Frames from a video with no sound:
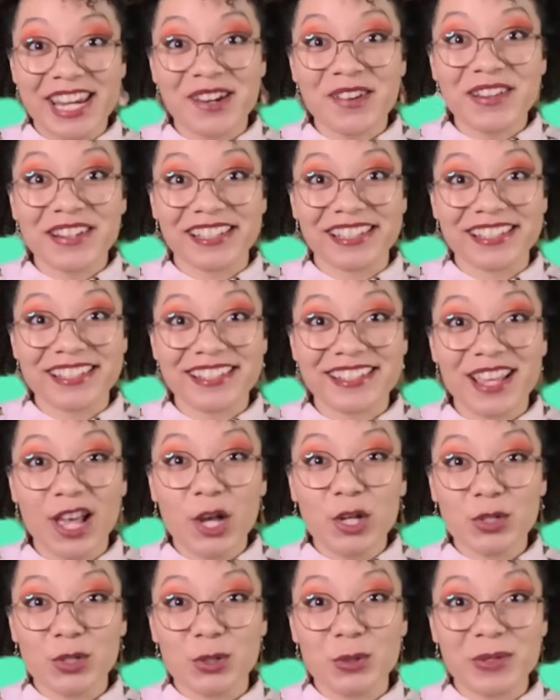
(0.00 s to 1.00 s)
Here it is,
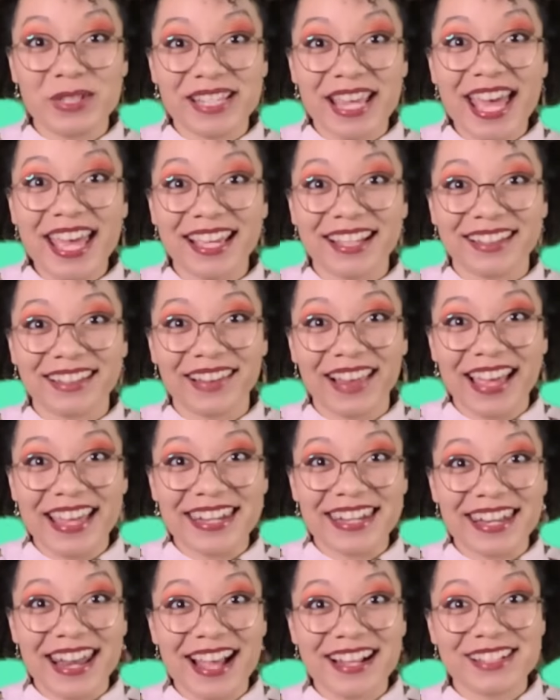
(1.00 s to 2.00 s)
to scale,
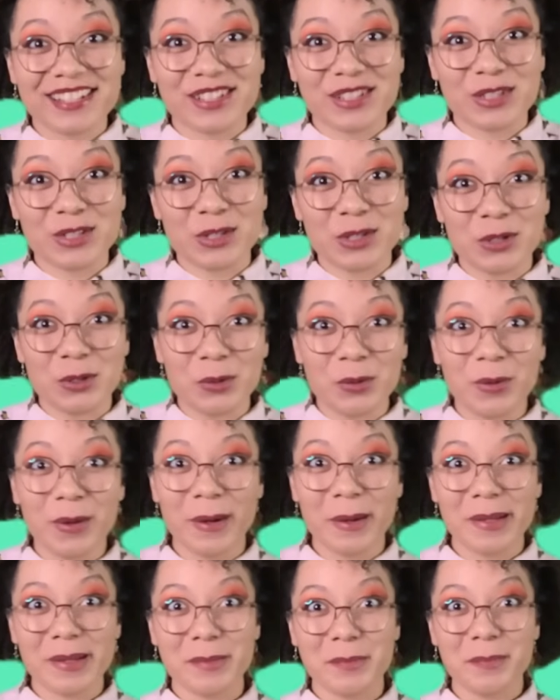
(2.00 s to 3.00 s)
next
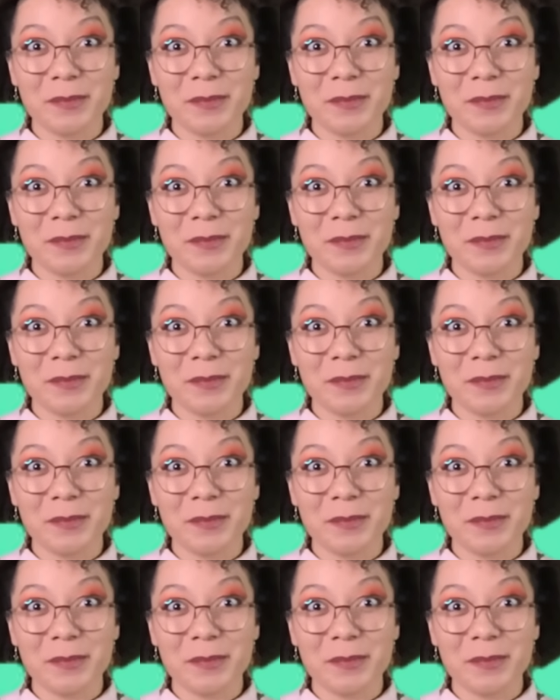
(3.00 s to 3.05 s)
to